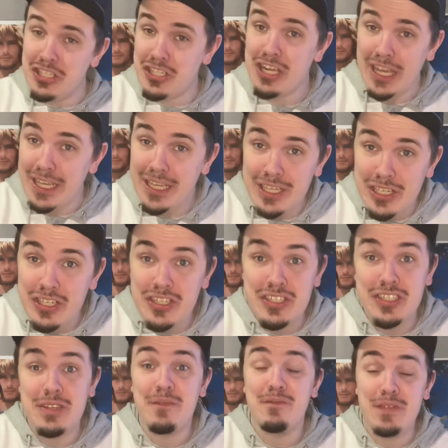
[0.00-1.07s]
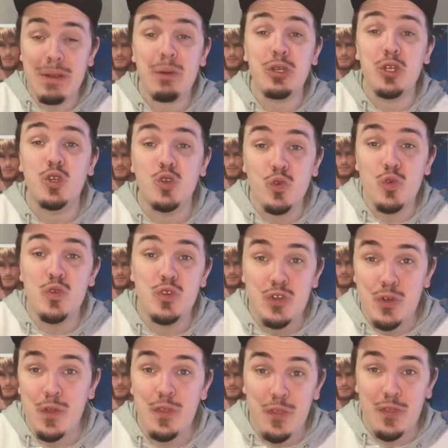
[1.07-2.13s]
change some very
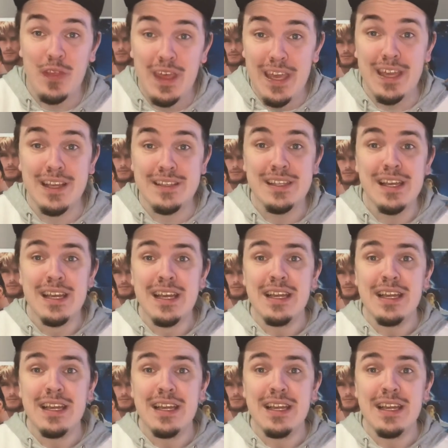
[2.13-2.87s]
crucial things.